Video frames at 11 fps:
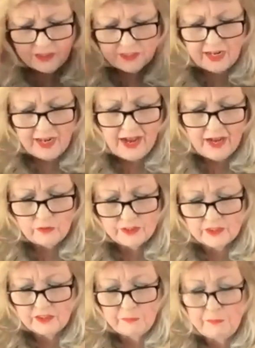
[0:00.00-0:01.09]
I had
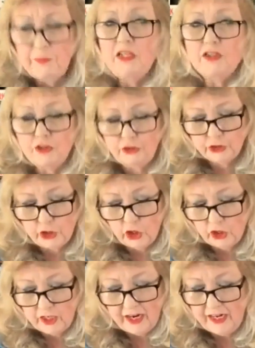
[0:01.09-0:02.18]
was, the biggest
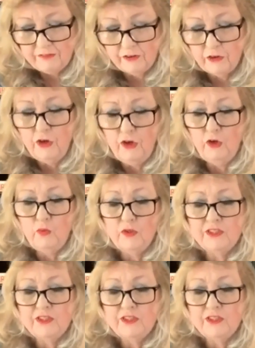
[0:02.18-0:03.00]
jerk I ever knew was